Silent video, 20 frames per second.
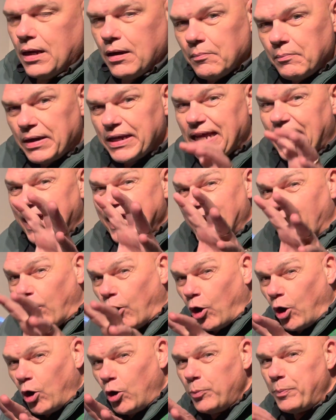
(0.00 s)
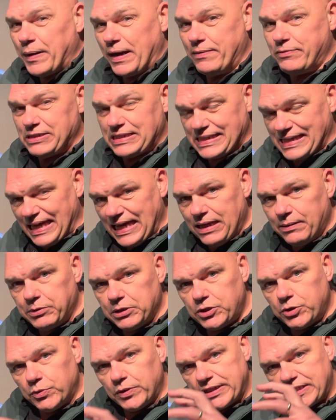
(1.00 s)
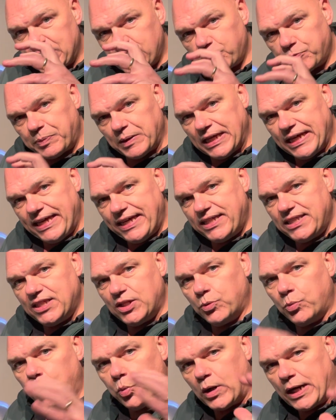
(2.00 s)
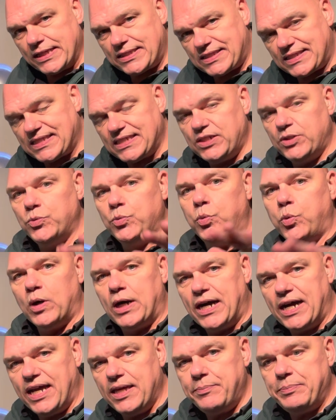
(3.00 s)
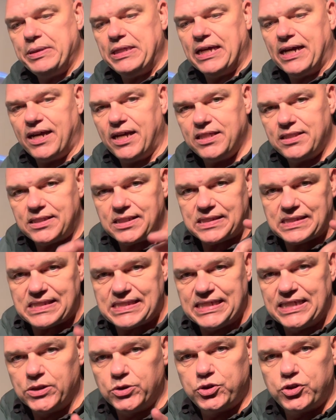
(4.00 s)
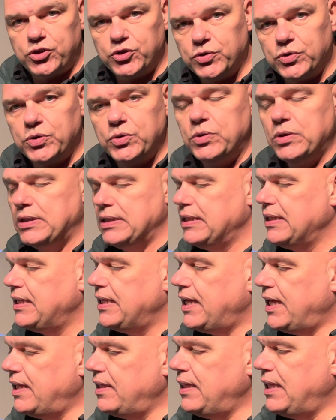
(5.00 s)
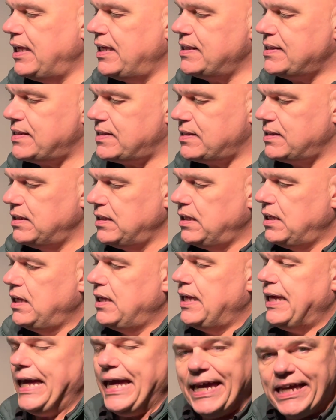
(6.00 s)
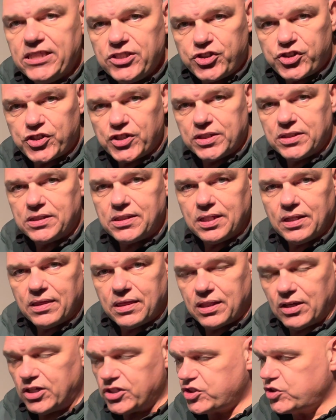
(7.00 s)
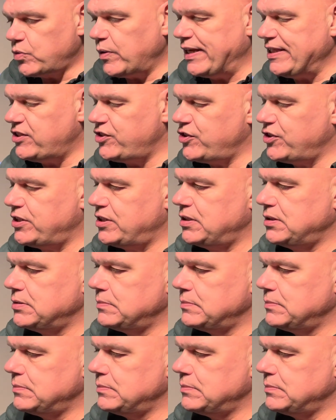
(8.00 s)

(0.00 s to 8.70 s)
But I hope I was able to explain the what's and the why behind the CO2 in this ancient thirst quencher.